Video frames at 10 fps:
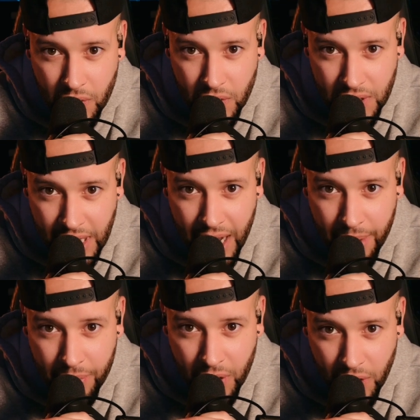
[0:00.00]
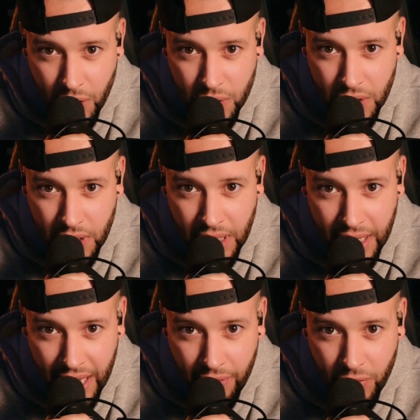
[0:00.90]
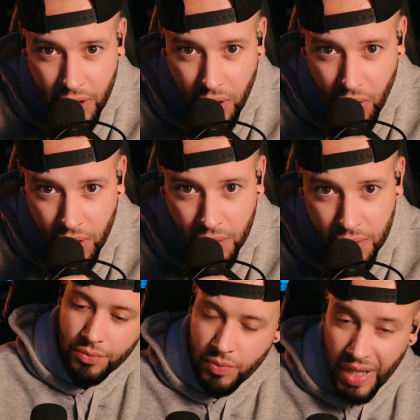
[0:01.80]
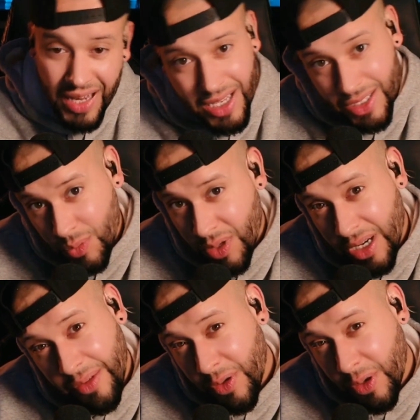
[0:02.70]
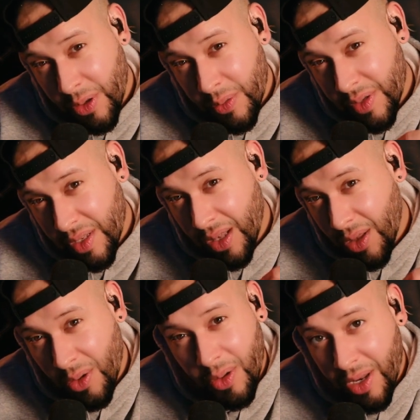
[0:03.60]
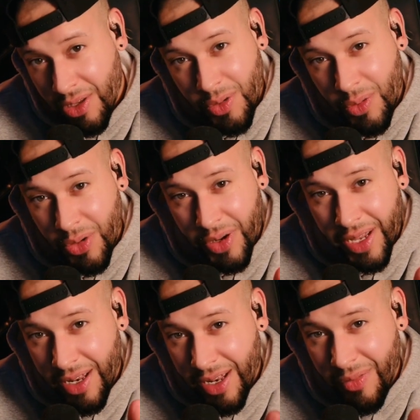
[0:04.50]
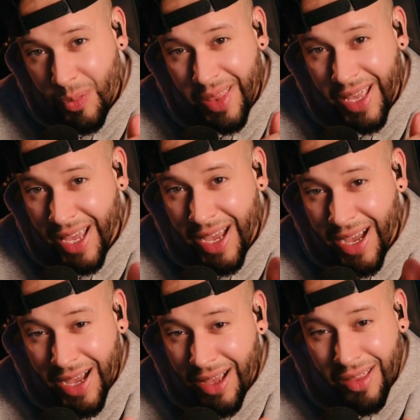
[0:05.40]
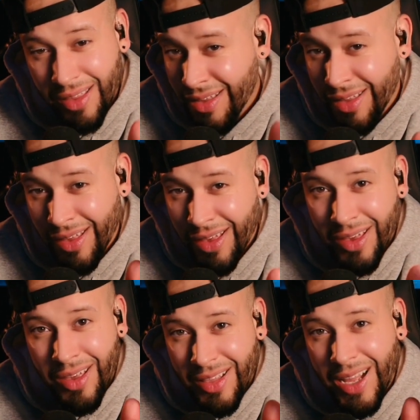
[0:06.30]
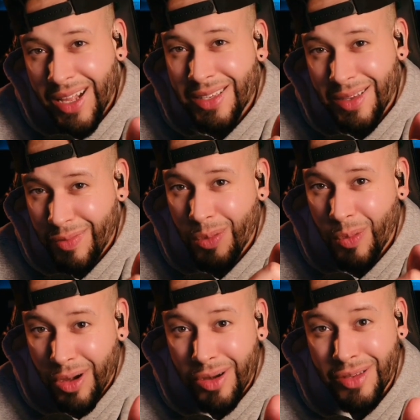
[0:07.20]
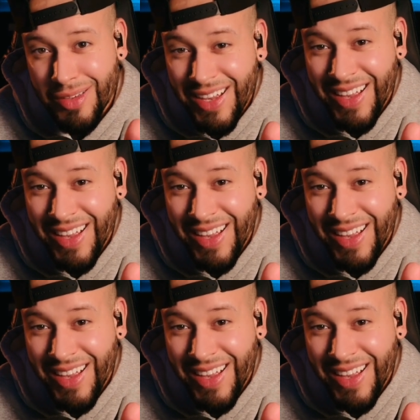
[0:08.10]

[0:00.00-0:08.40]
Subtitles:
Stop using Canva logos. And I swear, if you're using the logo that you created with AI, that's even worse.